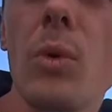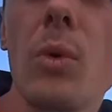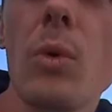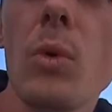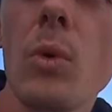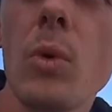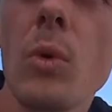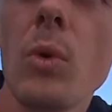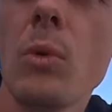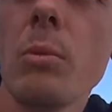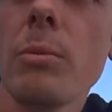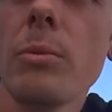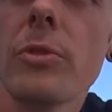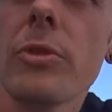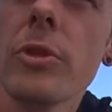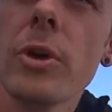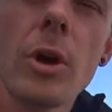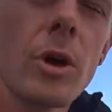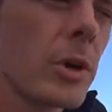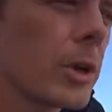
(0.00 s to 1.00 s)
The
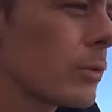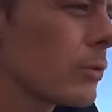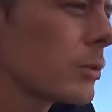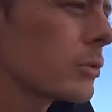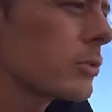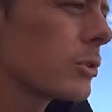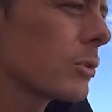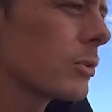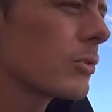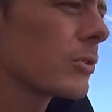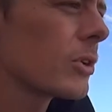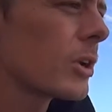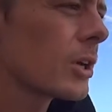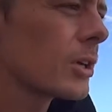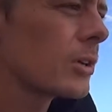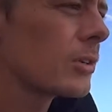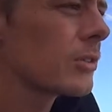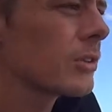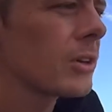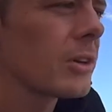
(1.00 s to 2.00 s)
only real tools that I
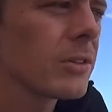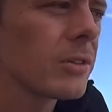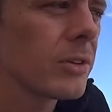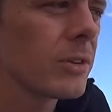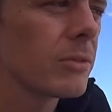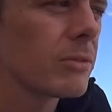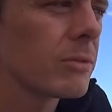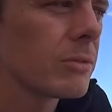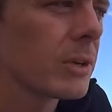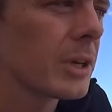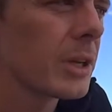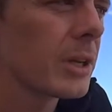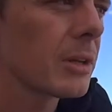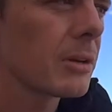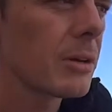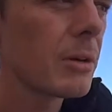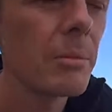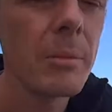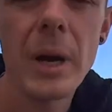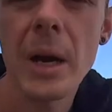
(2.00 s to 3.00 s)
use here is a
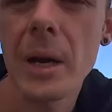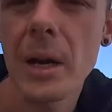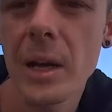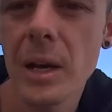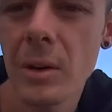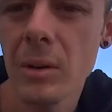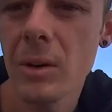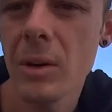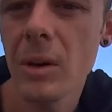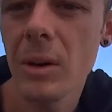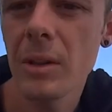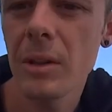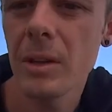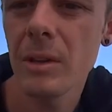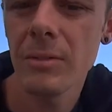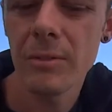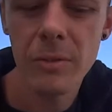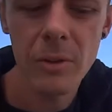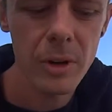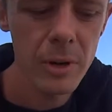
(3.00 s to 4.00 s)
regular old martingale collar that
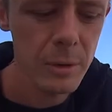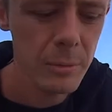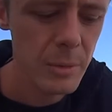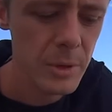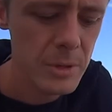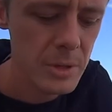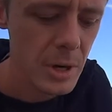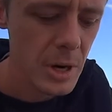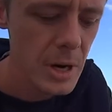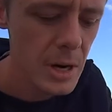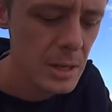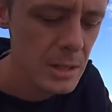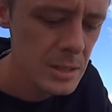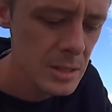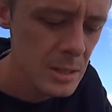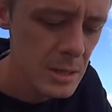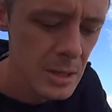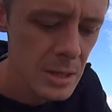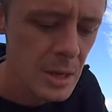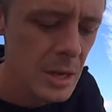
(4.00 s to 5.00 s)
you'd find on most greyhounds,
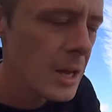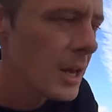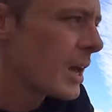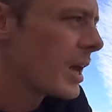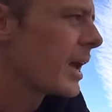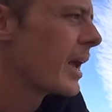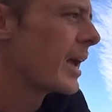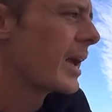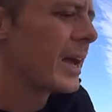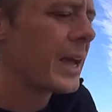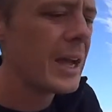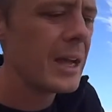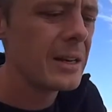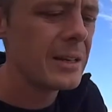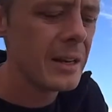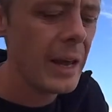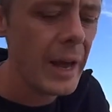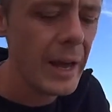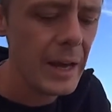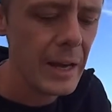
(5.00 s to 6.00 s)

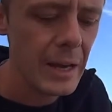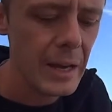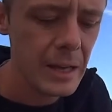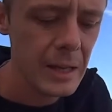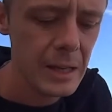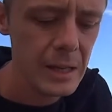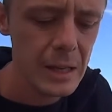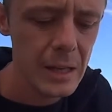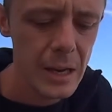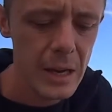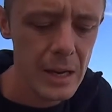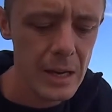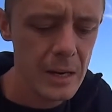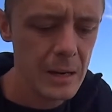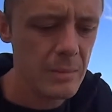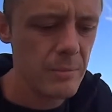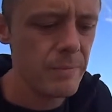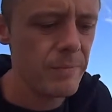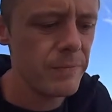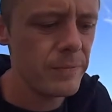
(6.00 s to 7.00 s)
and
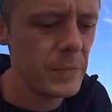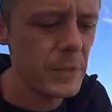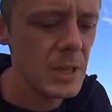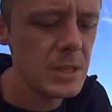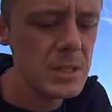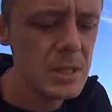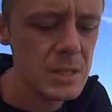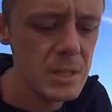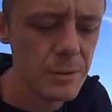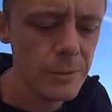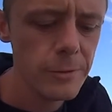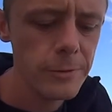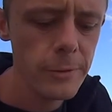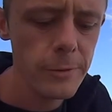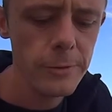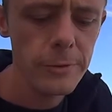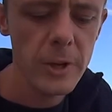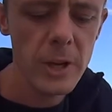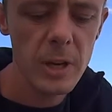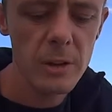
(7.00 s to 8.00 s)
this is a
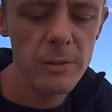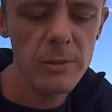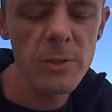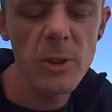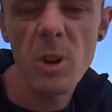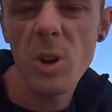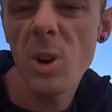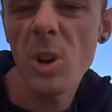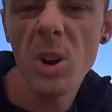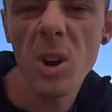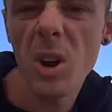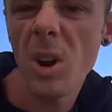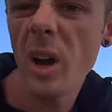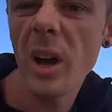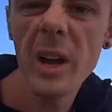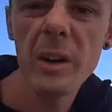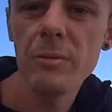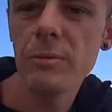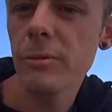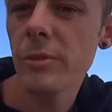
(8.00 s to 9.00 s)
15-foot long
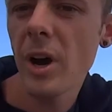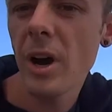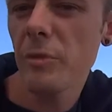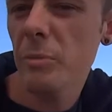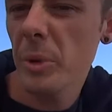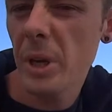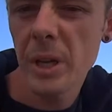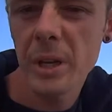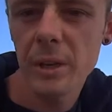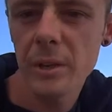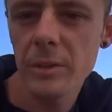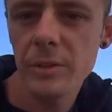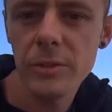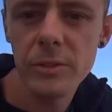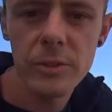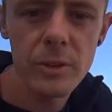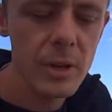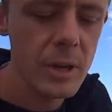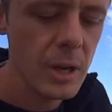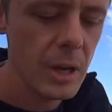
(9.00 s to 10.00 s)
line, 5
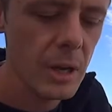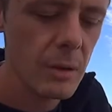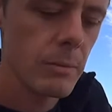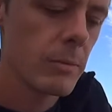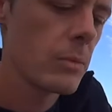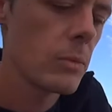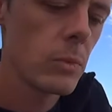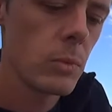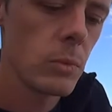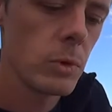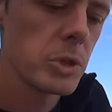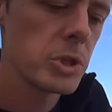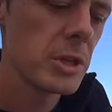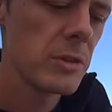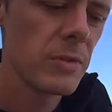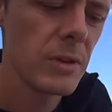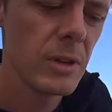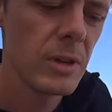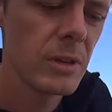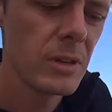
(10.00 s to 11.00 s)
meters,
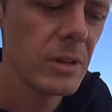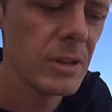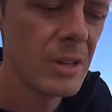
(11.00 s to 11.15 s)
whichever